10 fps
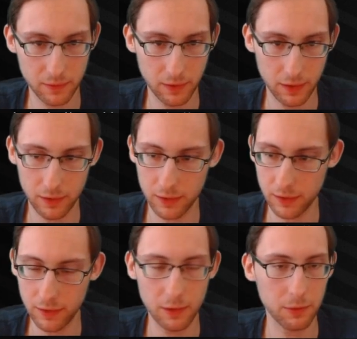Thank
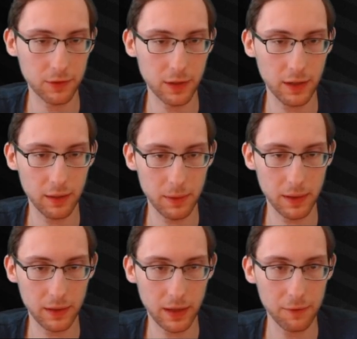God, that was kind of
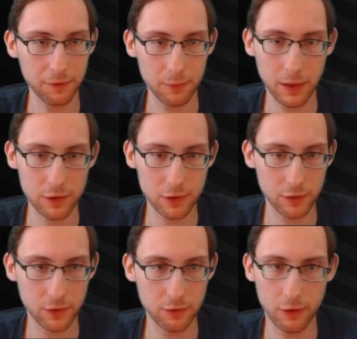bad. I have to make sure
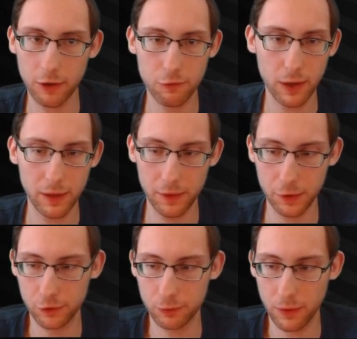to not run
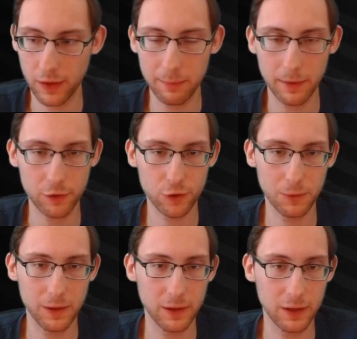those with that much
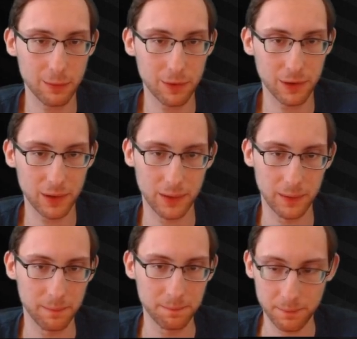speed anymore.
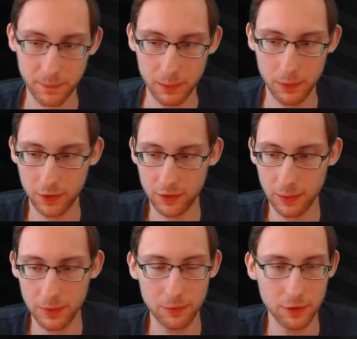Because
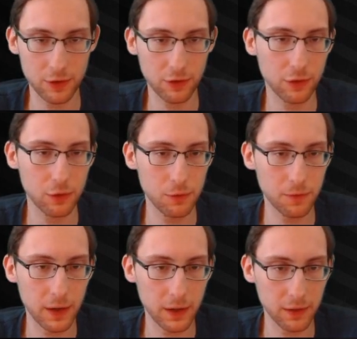sometimes you're just too
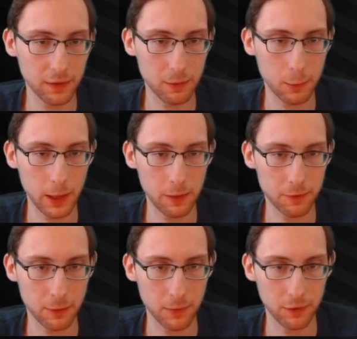far away
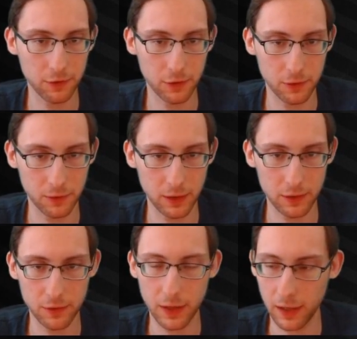from the stone and
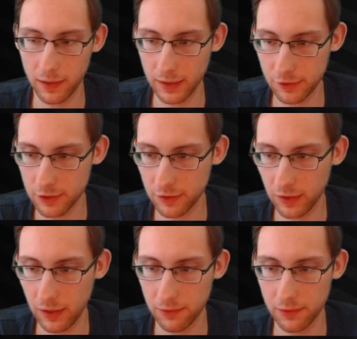you can't actually
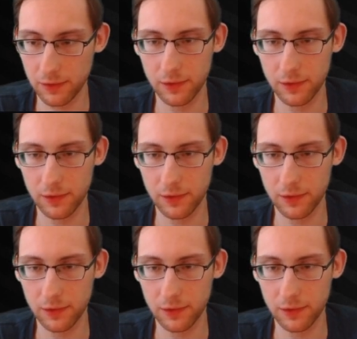save it.